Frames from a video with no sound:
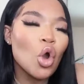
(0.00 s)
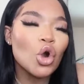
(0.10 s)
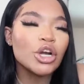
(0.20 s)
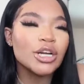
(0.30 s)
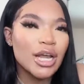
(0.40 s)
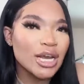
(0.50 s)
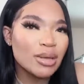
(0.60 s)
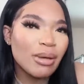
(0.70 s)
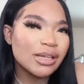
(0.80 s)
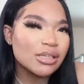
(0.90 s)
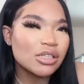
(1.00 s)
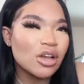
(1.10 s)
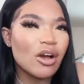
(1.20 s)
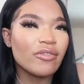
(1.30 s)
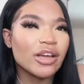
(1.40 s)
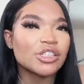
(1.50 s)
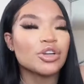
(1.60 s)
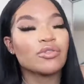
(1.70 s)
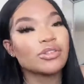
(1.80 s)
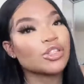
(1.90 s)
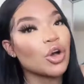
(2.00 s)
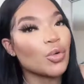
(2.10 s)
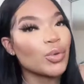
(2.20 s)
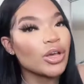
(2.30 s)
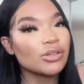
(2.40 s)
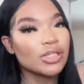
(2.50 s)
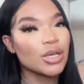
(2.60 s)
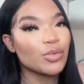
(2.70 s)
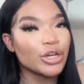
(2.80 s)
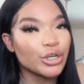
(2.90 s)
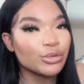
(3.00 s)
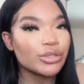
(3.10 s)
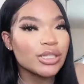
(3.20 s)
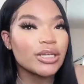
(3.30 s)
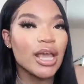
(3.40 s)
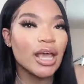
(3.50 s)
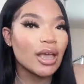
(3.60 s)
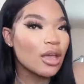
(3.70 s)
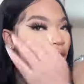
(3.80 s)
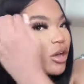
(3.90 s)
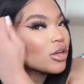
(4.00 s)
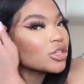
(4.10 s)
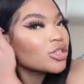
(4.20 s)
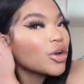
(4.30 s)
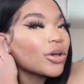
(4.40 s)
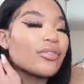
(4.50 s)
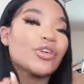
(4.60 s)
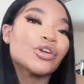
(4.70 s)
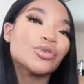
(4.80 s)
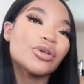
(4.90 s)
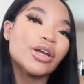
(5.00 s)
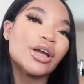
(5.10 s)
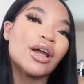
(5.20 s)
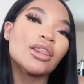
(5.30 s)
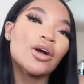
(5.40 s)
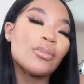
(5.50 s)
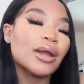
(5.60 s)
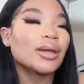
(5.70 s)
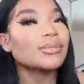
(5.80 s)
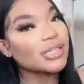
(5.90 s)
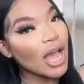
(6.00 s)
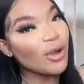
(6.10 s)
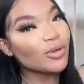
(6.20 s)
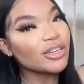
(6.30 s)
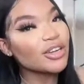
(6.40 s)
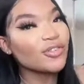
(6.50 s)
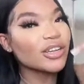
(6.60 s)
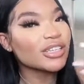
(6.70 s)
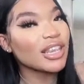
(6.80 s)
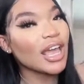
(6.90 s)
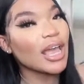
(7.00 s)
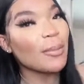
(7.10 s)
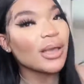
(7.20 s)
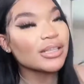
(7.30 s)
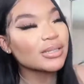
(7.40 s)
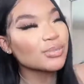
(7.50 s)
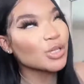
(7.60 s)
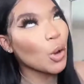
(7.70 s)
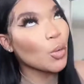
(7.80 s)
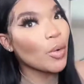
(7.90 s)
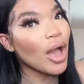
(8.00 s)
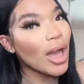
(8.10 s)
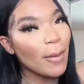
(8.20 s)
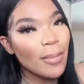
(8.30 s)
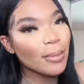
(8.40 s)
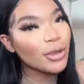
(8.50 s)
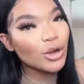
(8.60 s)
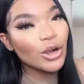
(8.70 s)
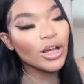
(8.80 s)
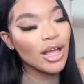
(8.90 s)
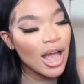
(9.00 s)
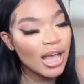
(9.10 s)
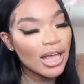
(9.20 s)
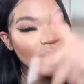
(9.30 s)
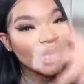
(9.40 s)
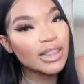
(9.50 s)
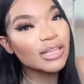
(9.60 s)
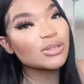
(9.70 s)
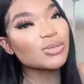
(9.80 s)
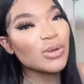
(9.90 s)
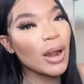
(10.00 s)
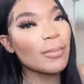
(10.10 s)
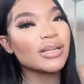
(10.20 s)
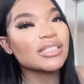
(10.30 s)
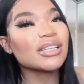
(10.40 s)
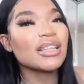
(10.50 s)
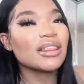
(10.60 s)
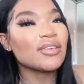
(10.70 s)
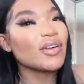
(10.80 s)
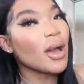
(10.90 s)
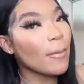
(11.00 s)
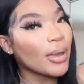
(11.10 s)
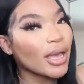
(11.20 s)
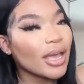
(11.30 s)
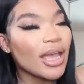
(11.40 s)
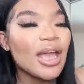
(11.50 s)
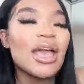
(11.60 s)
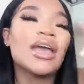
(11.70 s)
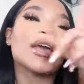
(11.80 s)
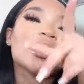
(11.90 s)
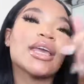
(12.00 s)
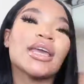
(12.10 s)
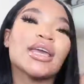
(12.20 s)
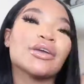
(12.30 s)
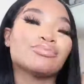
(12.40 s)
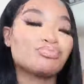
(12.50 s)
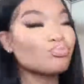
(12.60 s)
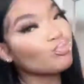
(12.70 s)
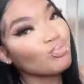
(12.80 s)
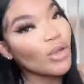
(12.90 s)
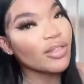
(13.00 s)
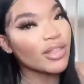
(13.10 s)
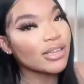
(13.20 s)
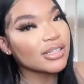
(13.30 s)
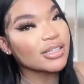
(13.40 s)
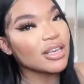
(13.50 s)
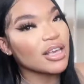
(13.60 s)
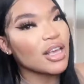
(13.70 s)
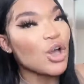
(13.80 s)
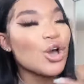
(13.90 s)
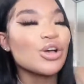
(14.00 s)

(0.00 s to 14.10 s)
ordered any basics off Fashion Nova. So we gonna see what it do today so if you're new here hello my name is kirah don't forget to like comment and subscribe baby girl hit that subscribe button leave a comment and let's see